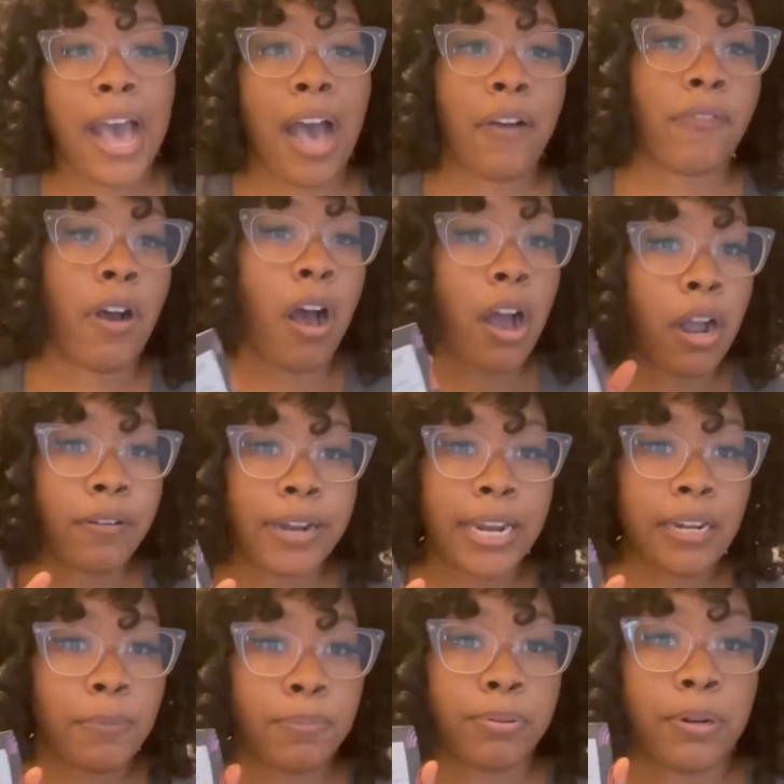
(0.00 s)
I've
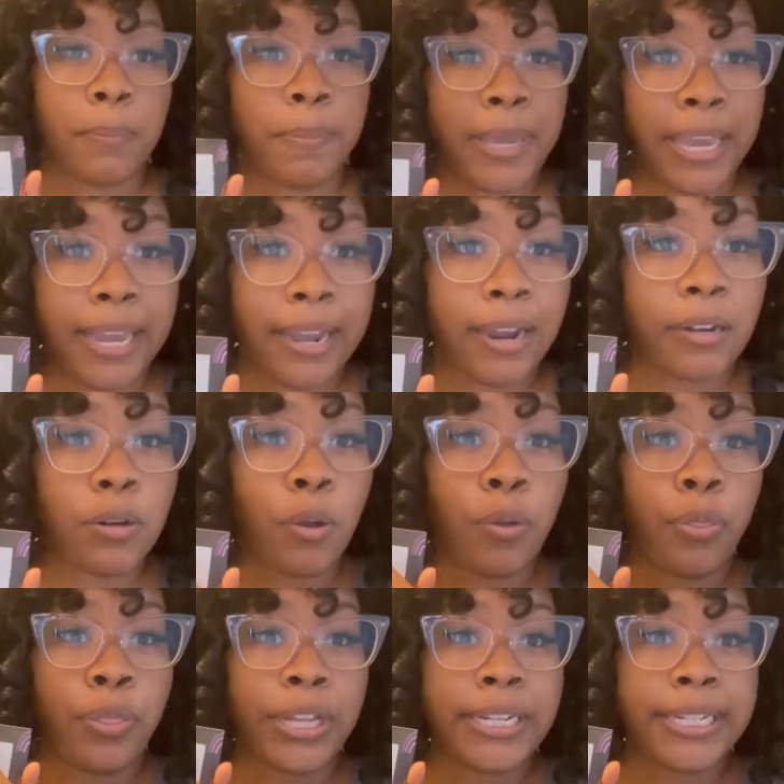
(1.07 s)
already prepared
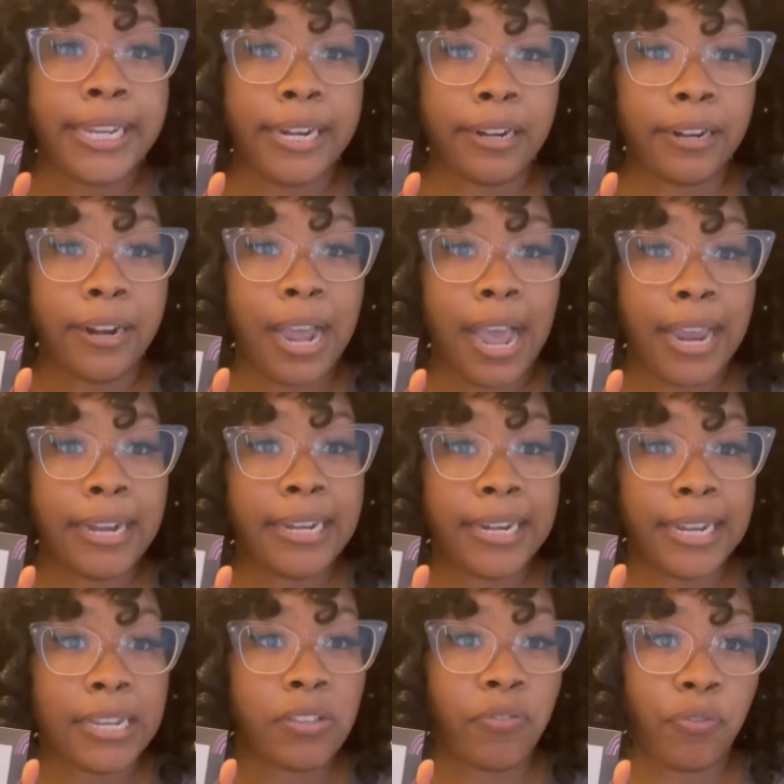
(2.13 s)
the dinner
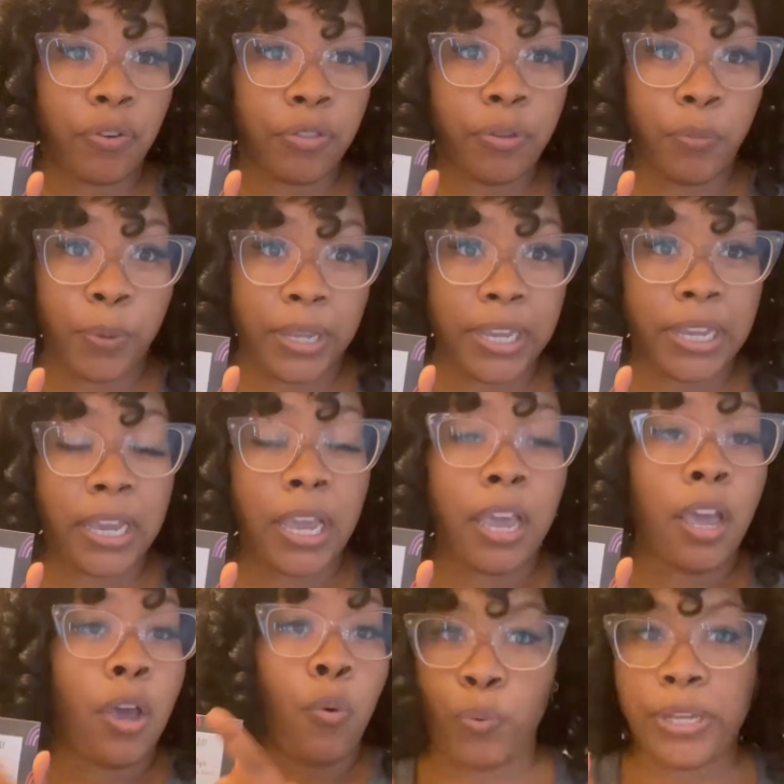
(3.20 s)
ideas for the week.
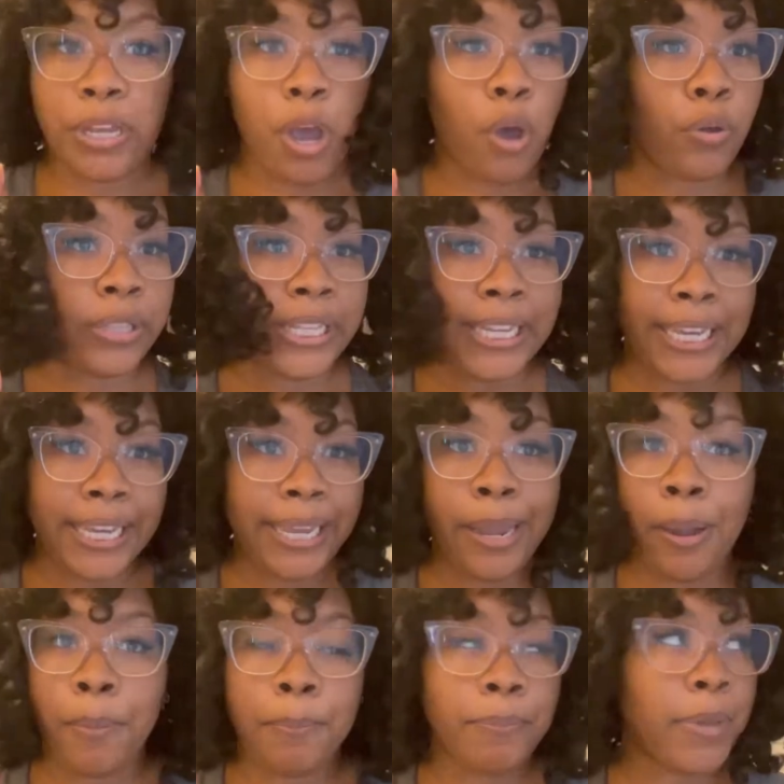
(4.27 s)
We only
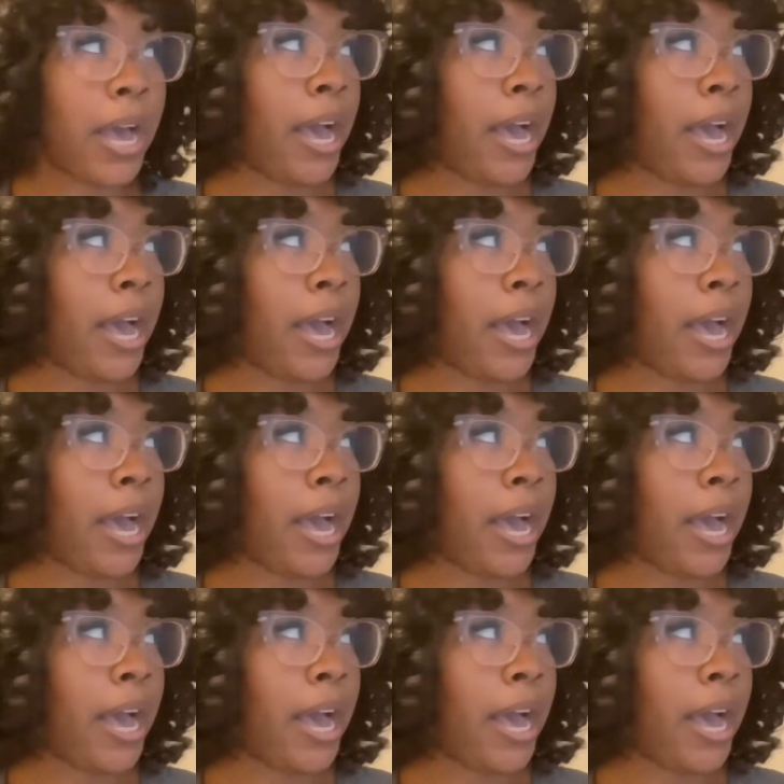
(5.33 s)
eat